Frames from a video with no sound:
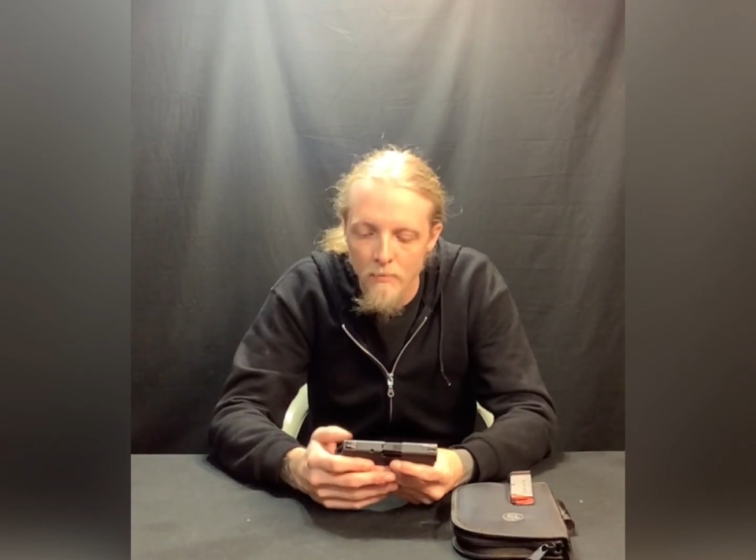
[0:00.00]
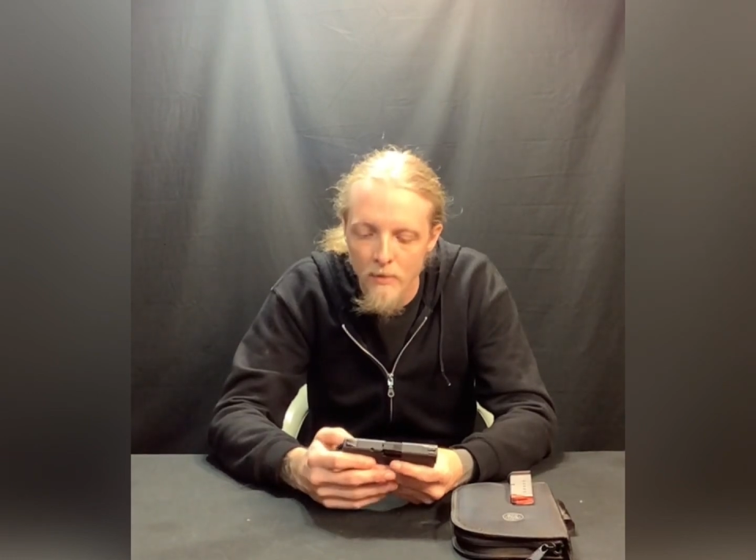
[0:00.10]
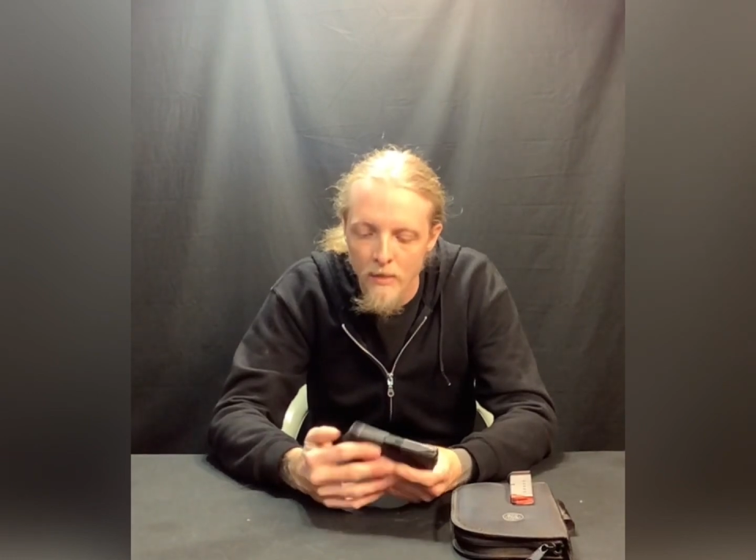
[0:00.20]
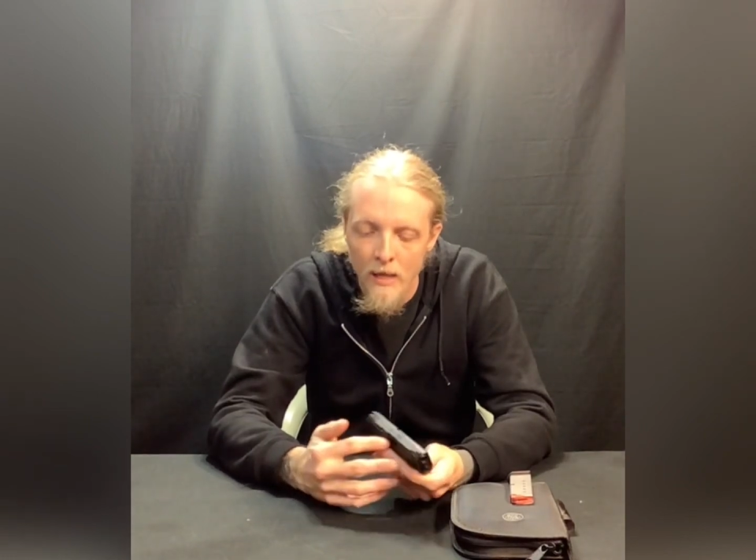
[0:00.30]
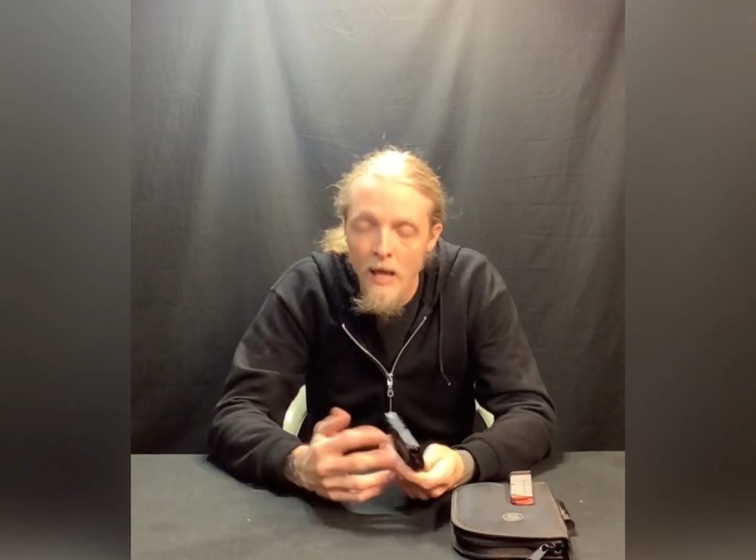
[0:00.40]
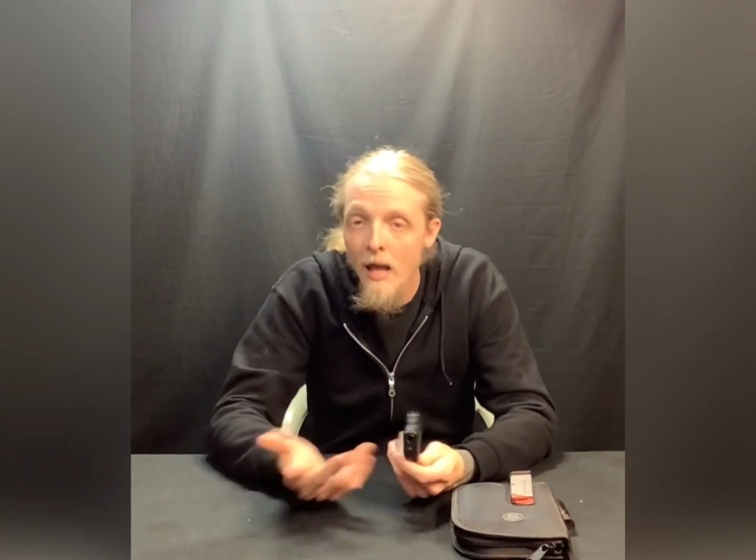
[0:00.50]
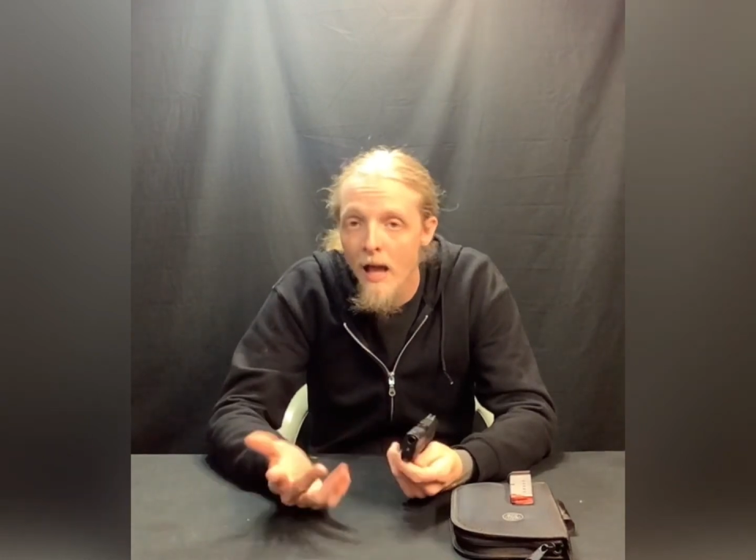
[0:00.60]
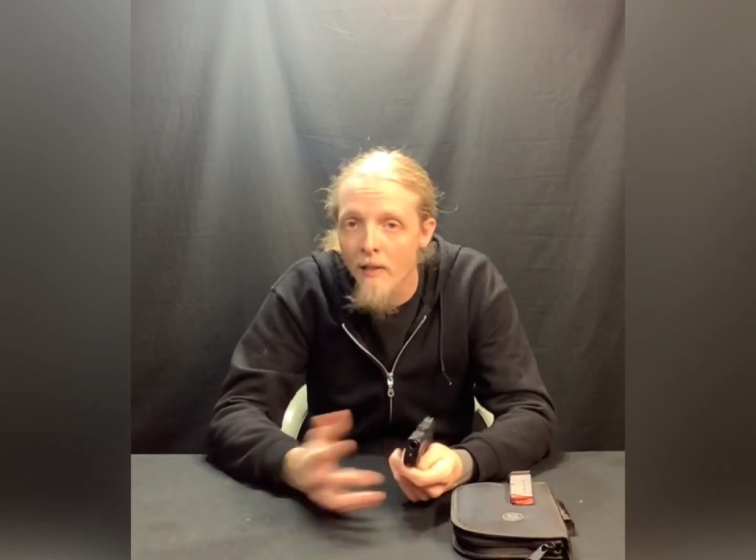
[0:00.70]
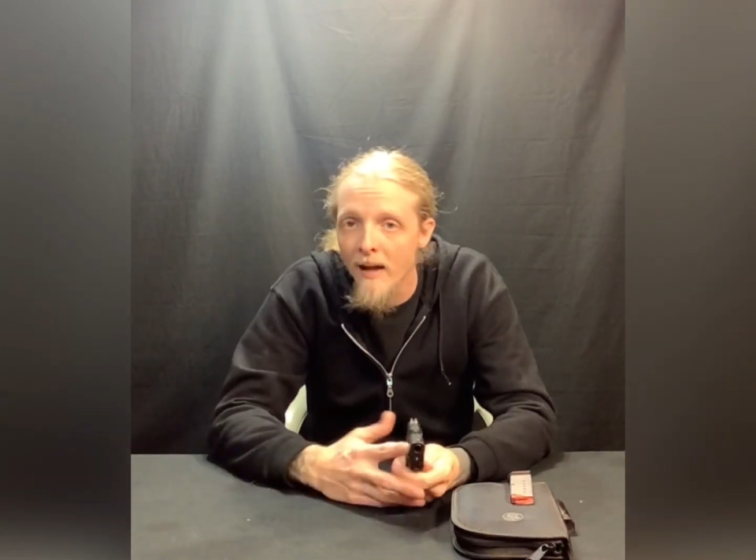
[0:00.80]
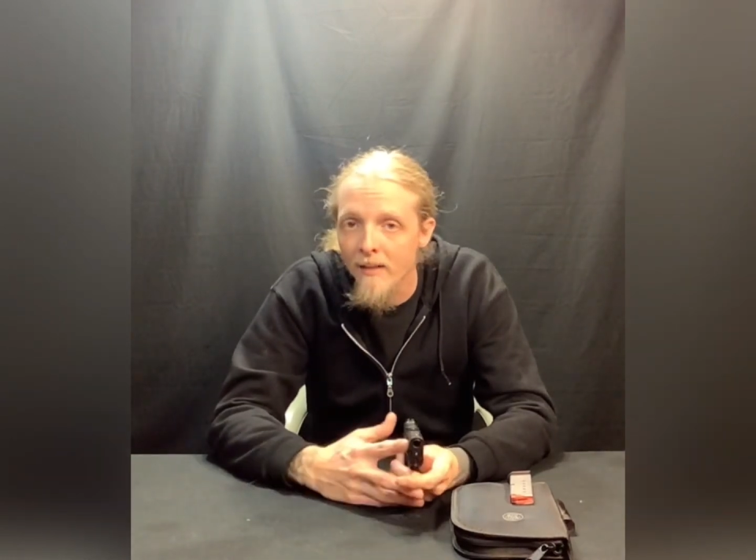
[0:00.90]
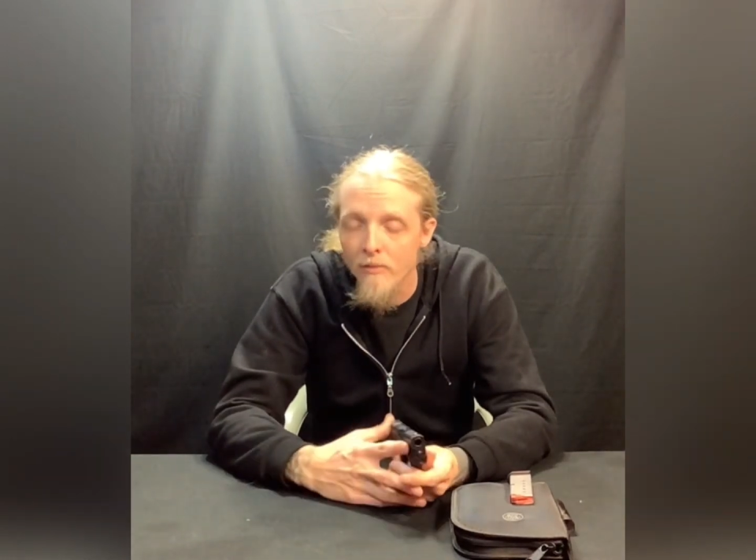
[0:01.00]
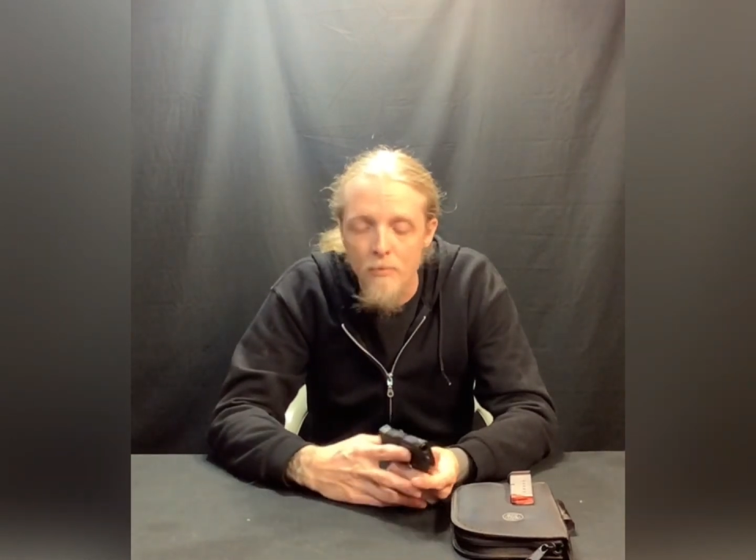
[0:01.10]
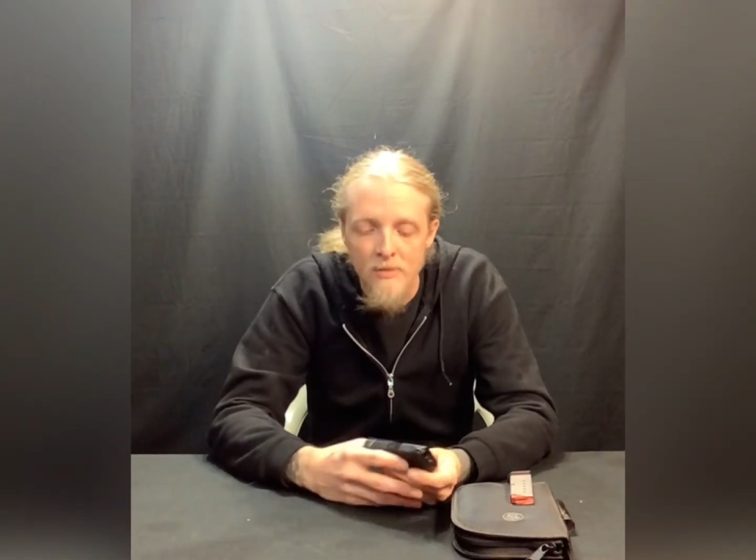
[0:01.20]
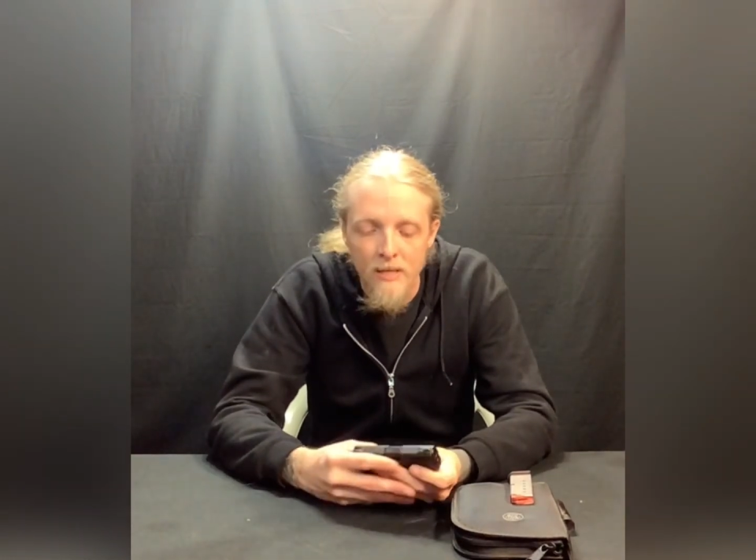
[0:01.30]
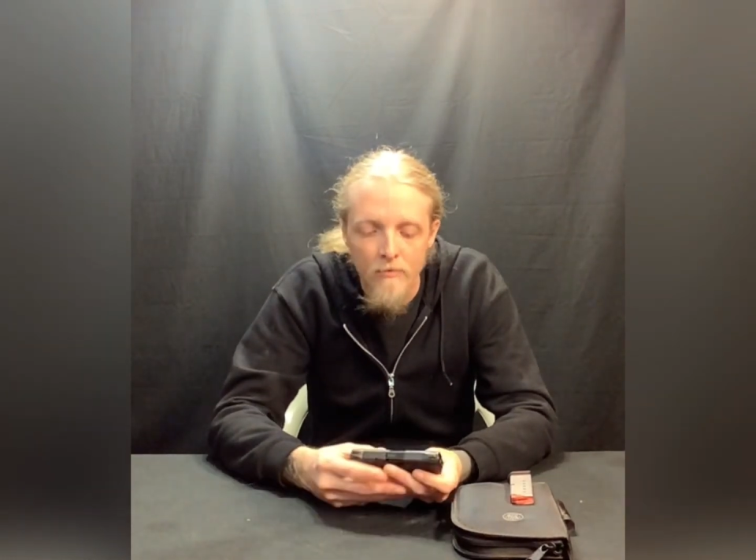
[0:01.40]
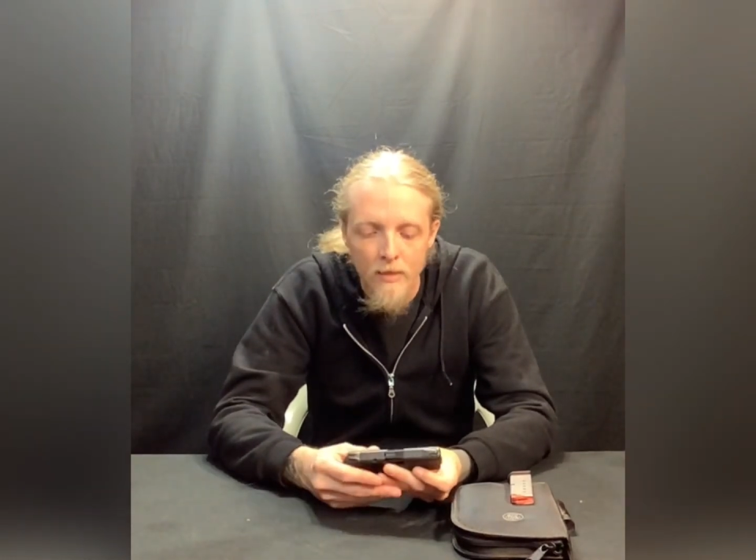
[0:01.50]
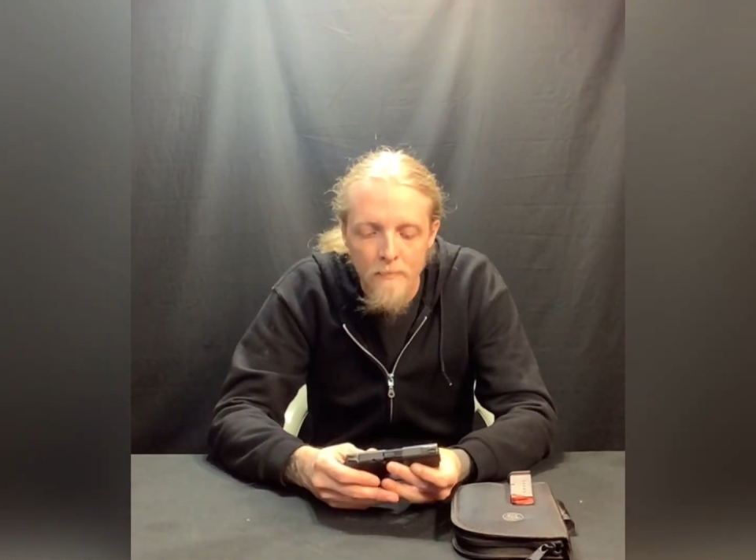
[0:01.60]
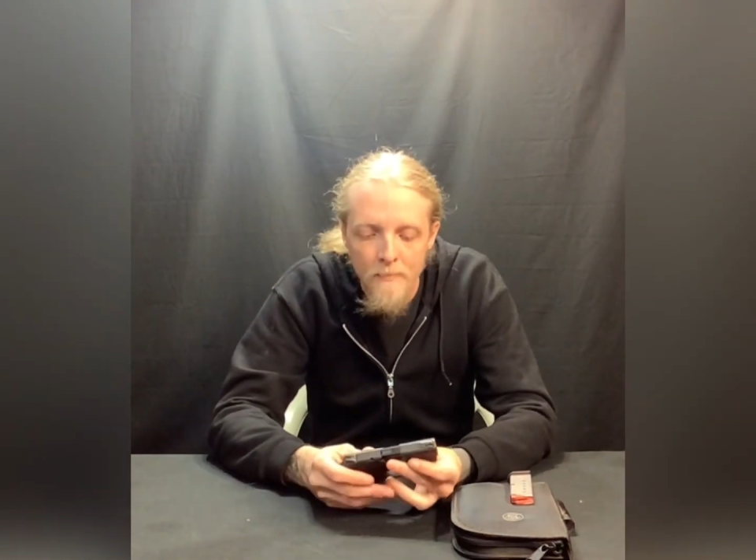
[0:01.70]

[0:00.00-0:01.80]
but I like the thumb safety.